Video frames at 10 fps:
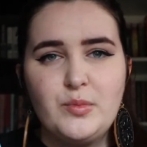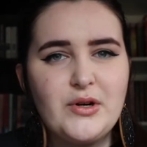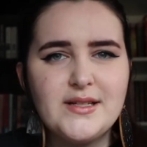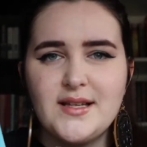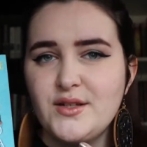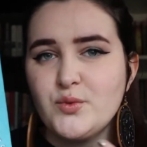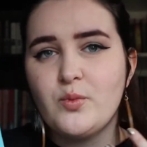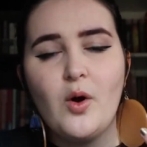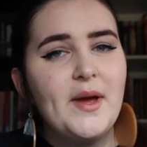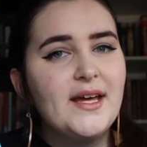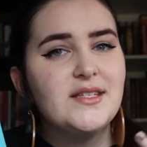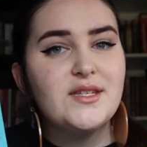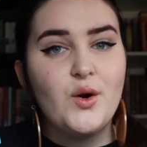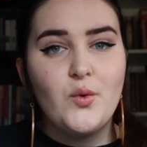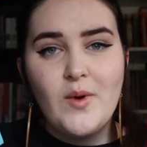princess romance
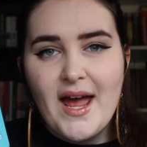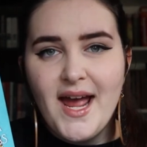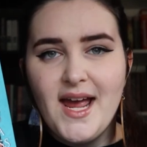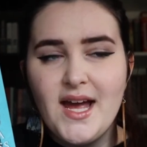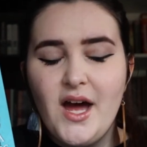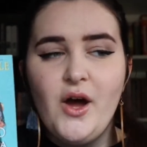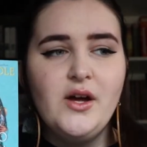in a way.